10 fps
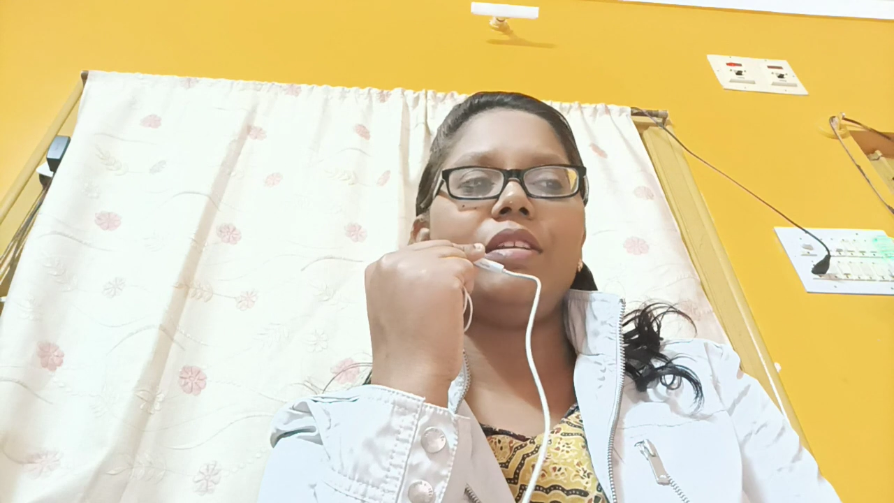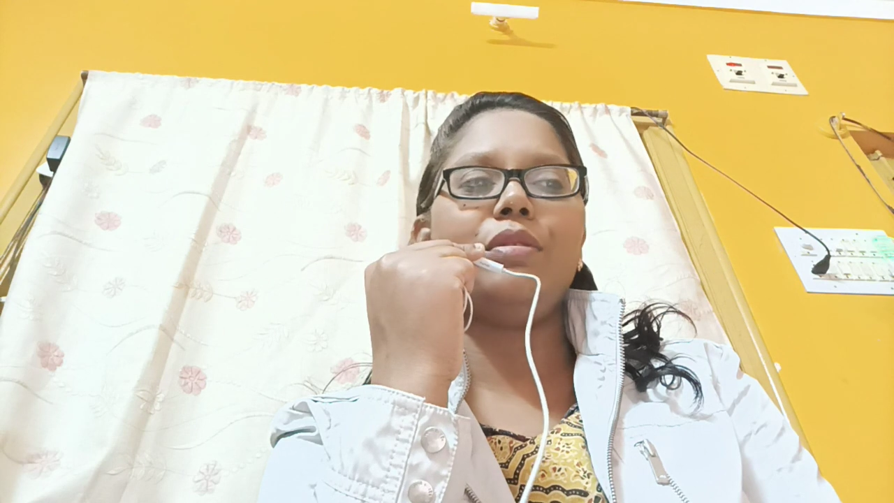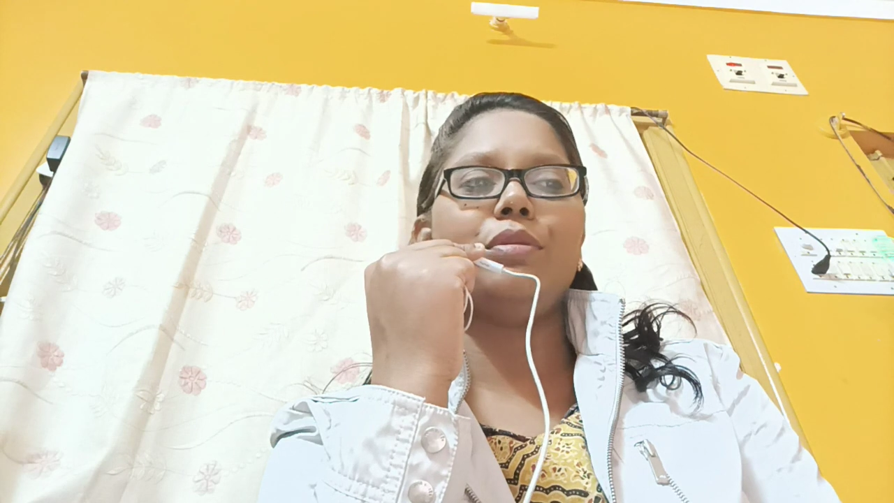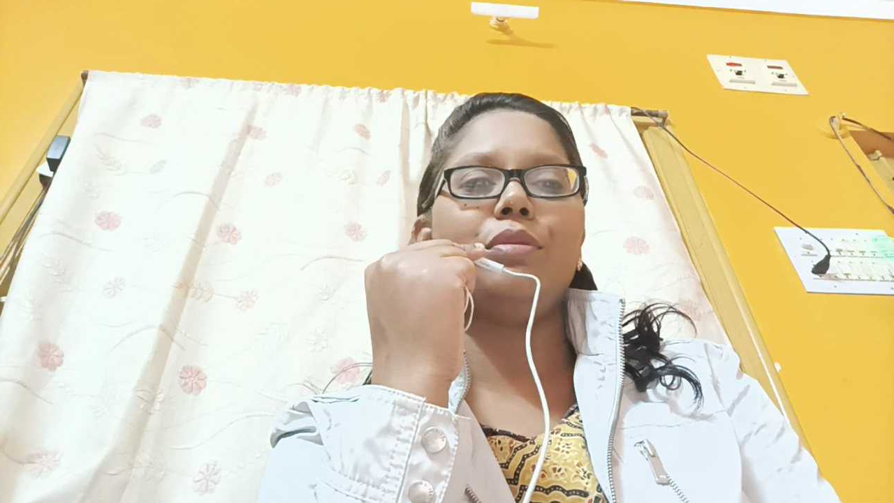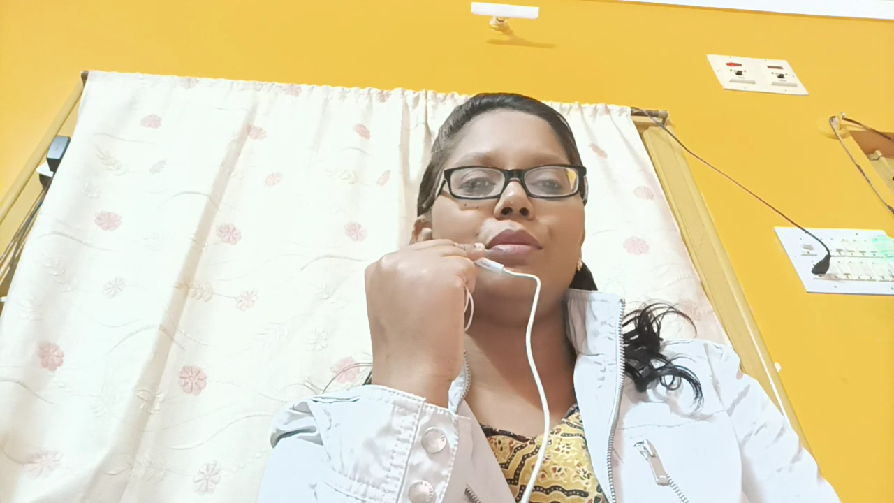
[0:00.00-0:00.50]

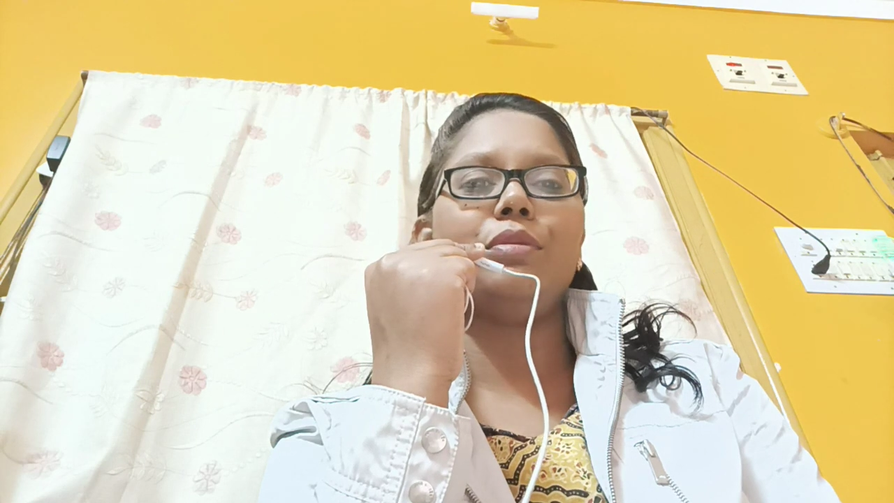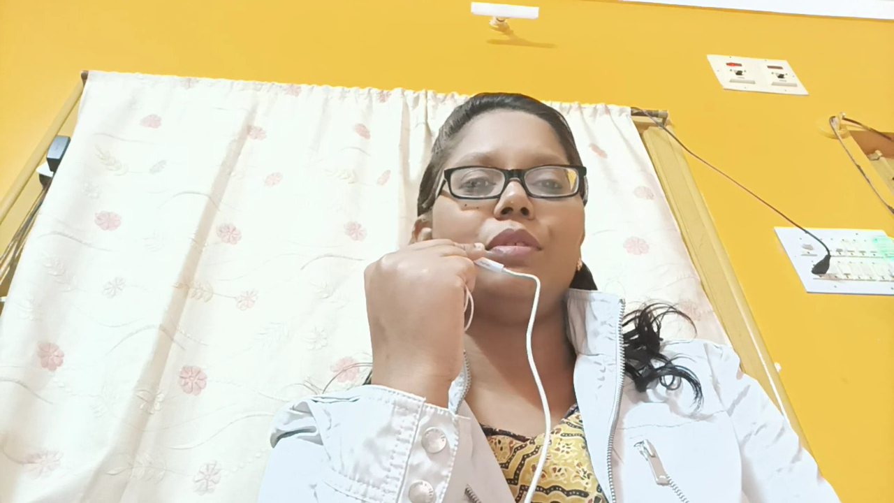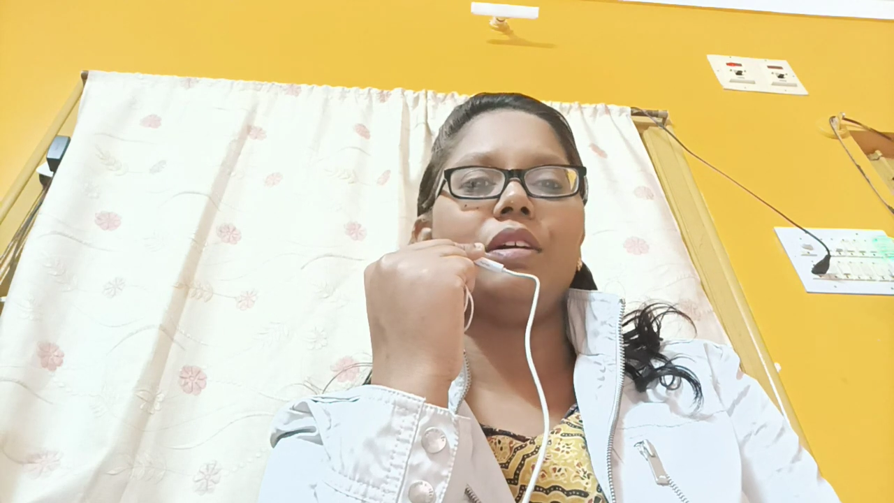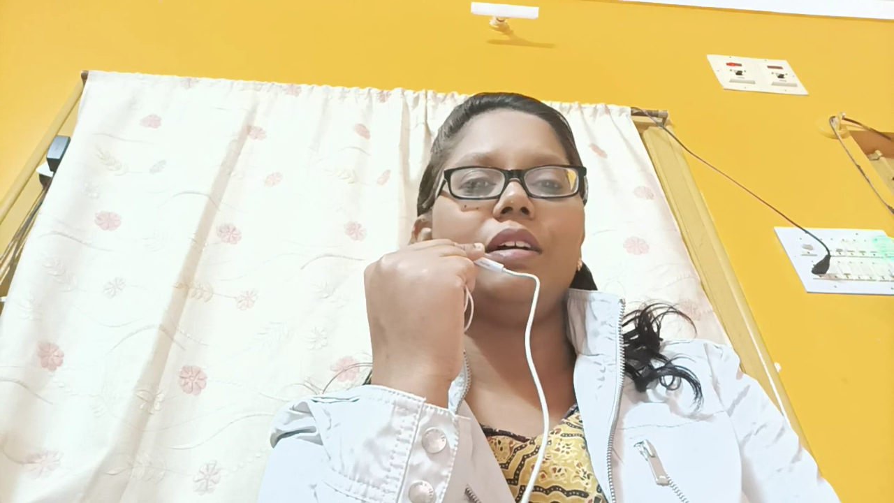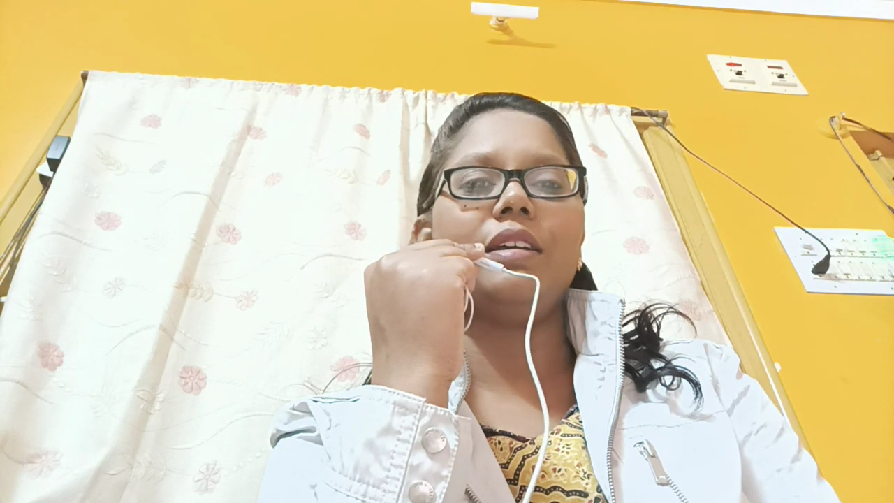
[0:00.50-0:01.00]

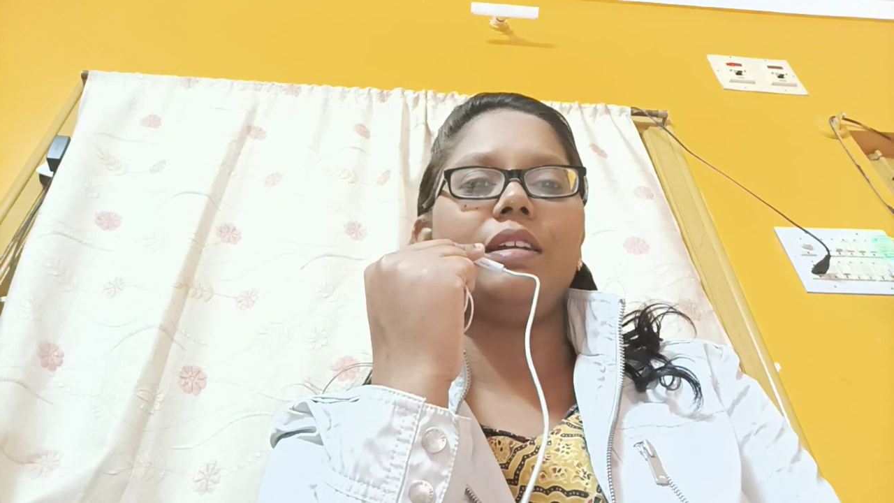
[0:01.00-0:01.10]
you